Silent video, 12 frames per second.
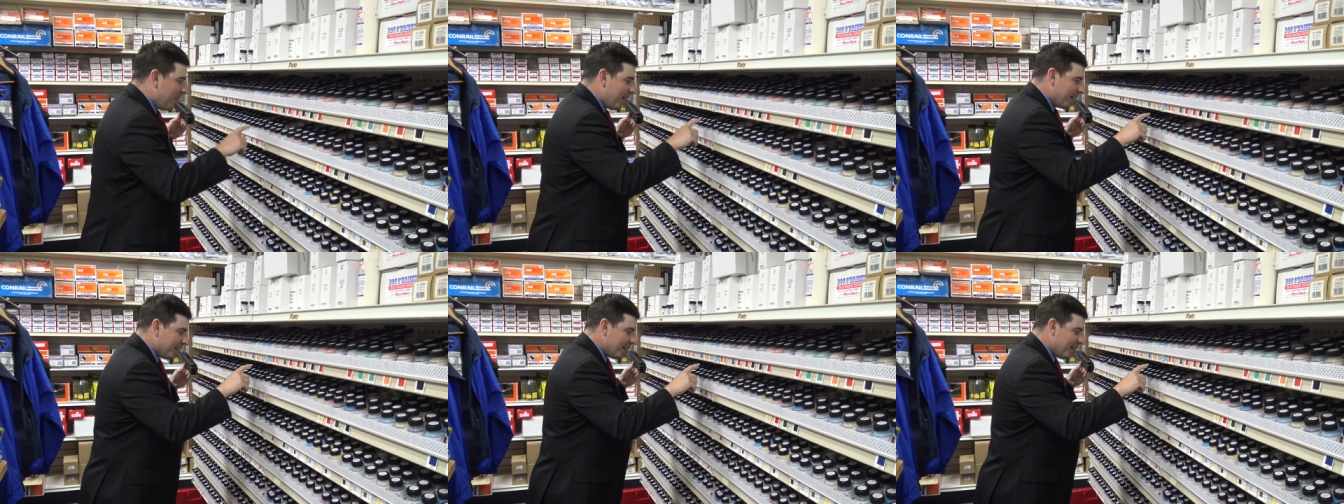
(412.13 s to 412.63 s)

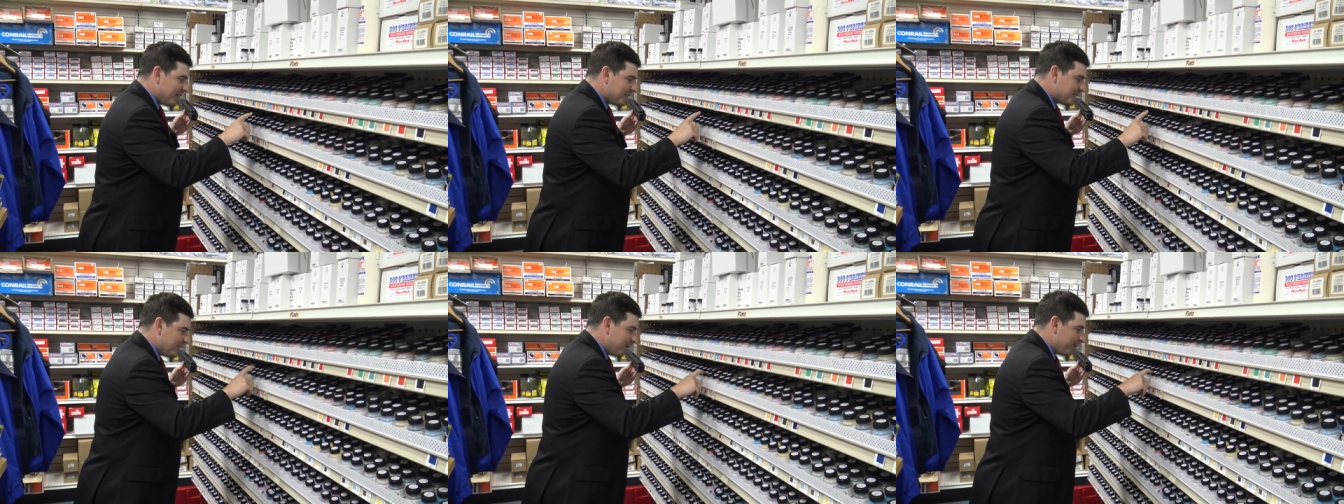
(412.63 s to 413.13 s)
I got
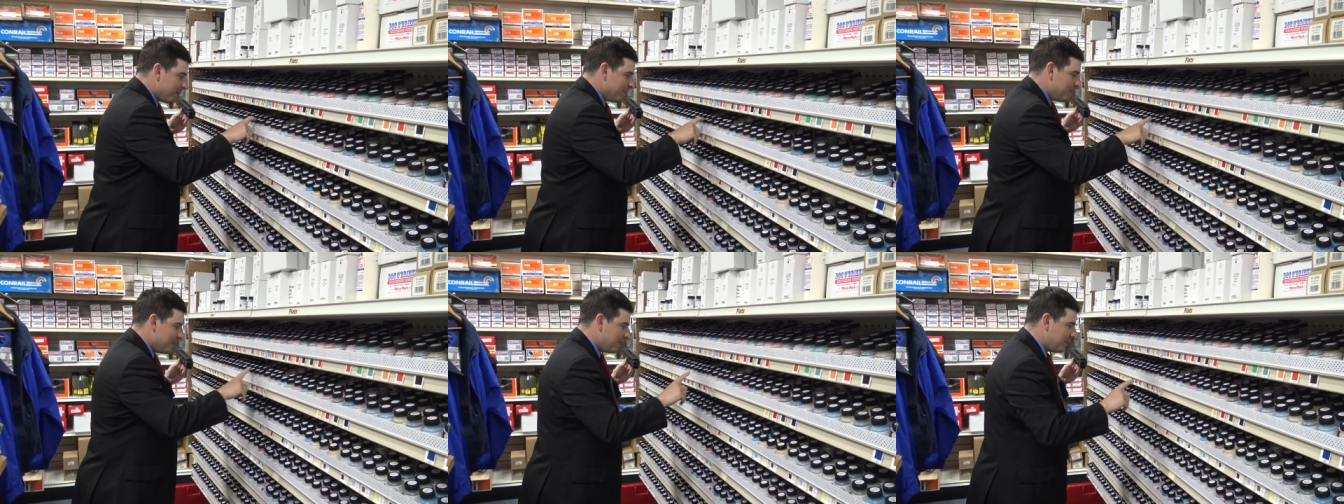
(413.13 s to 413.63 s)
some
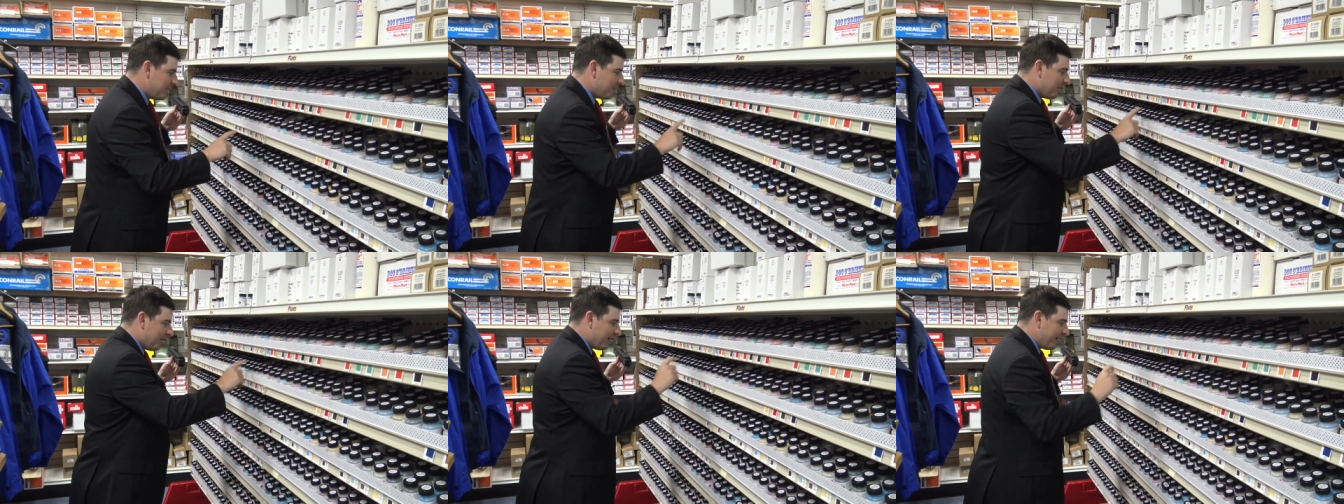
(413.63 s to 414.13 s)
vermilion,
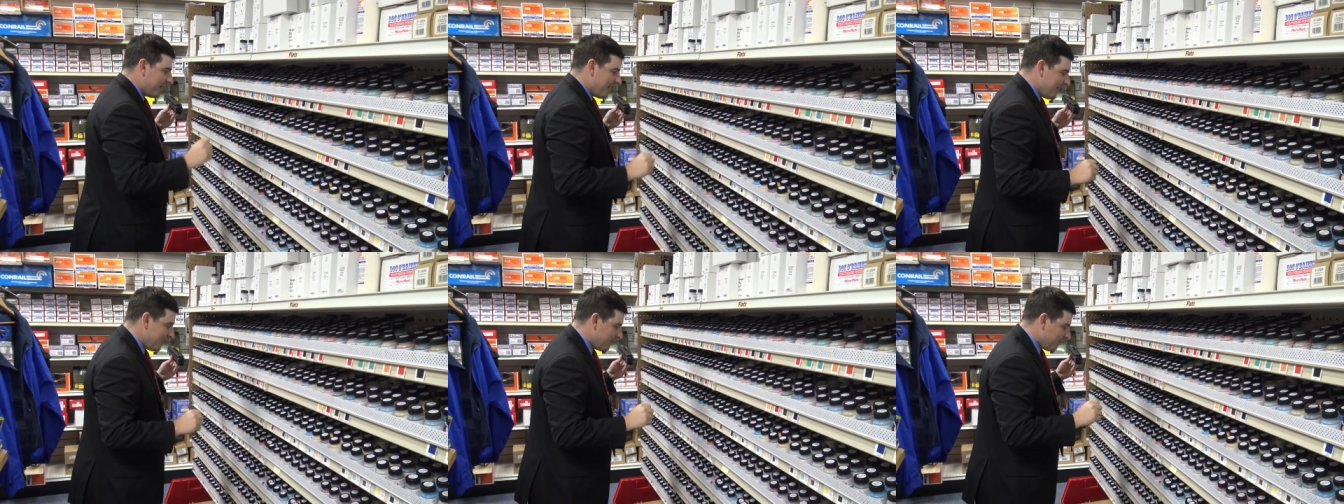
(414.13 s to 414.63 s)
R E
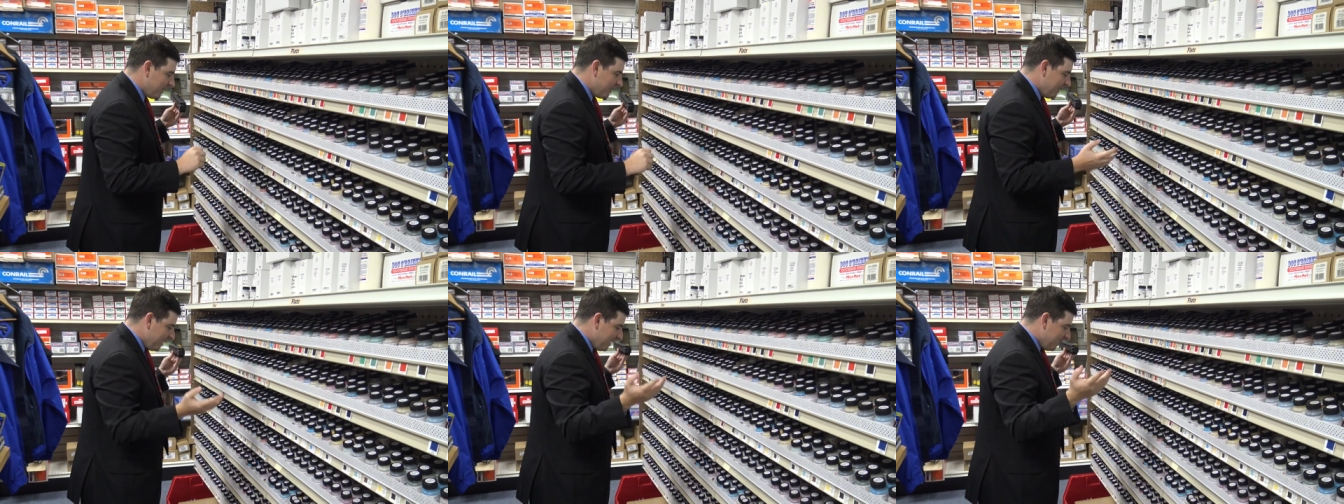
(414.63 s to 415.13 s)
A green.
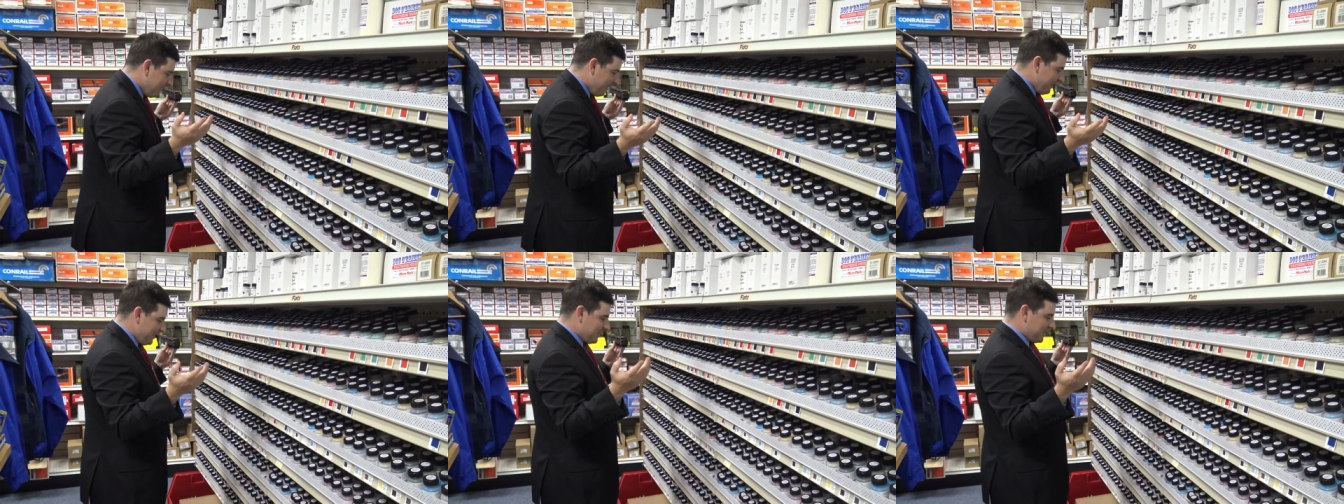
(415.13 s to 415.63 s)
I got
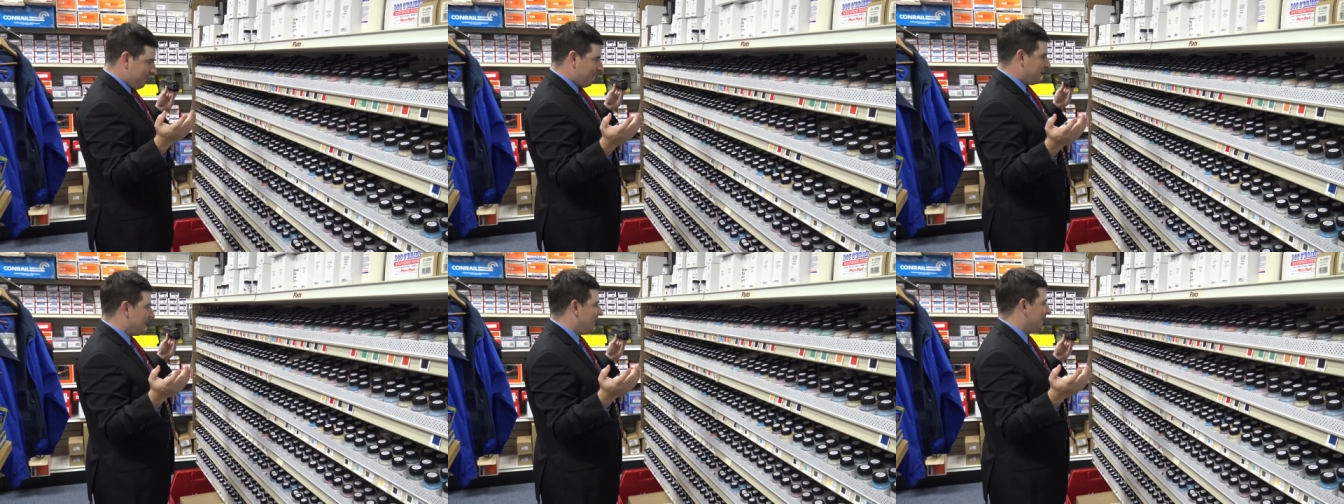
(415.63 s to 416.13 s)
all these
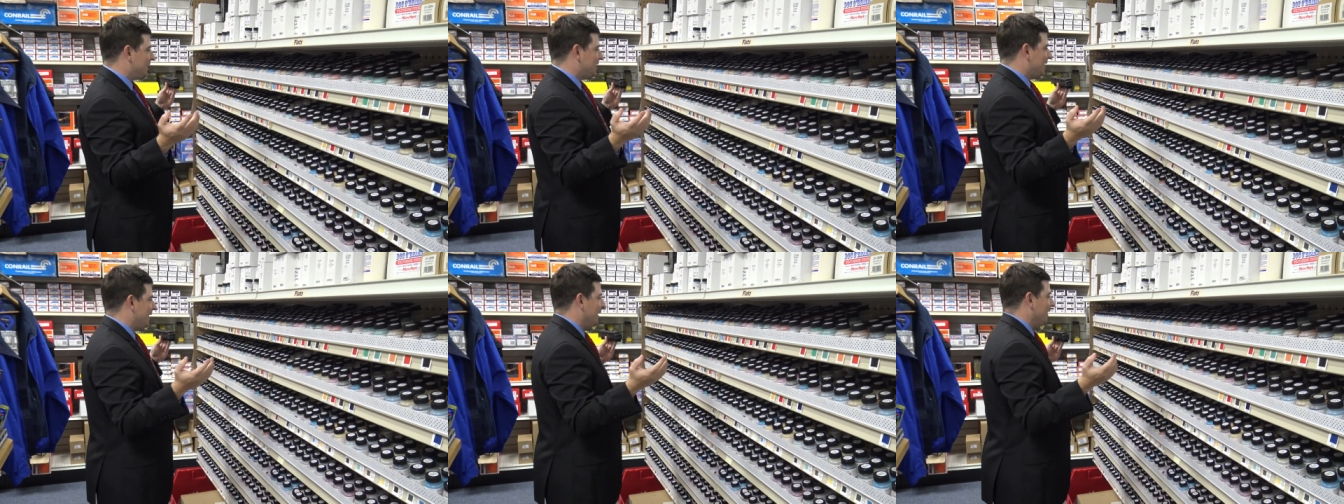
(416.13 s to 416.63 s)
different
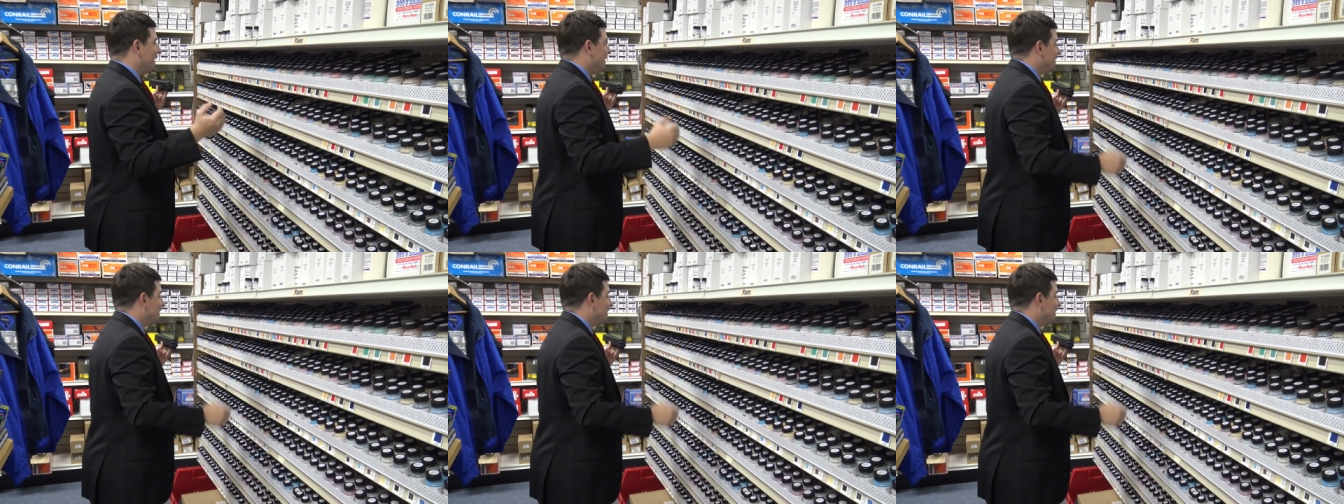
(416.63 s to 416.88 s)
colors here.